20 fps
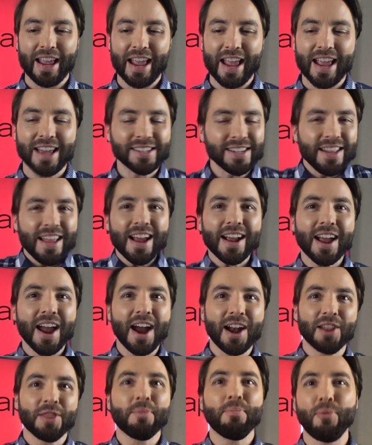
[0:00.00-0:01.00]
Isn't that
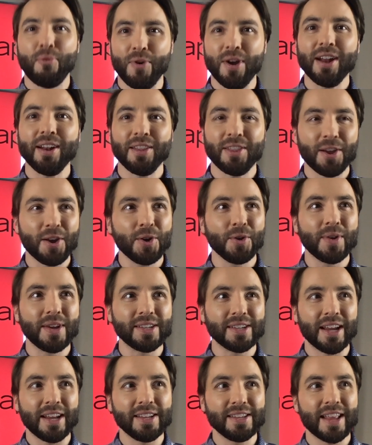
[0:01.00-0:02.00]
kind of the point though?
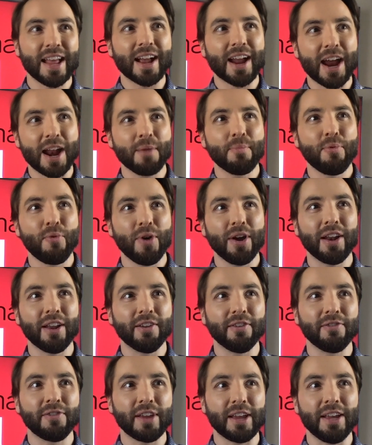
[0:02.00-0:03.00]
Is, isn't that kind of point
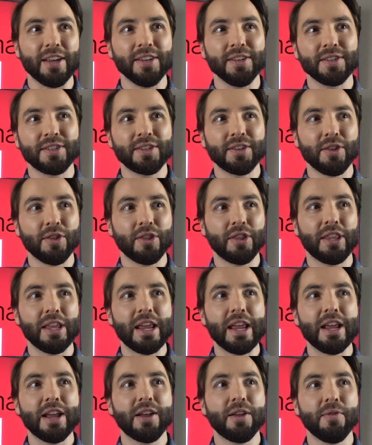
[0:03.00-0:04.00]
of is
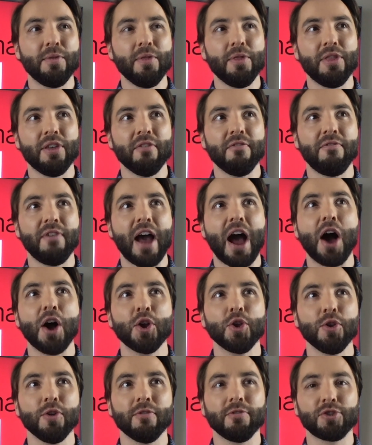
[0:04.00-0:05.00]
the the
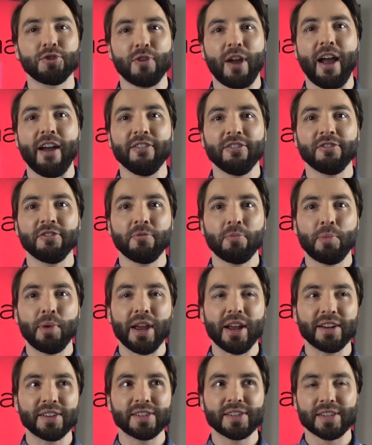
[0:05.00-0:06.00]
value of draft
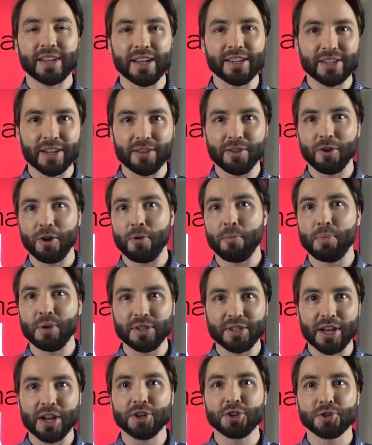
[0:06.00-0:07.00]
picks is in their
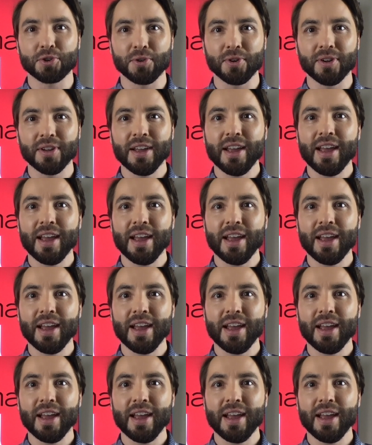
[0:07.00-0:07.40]
potential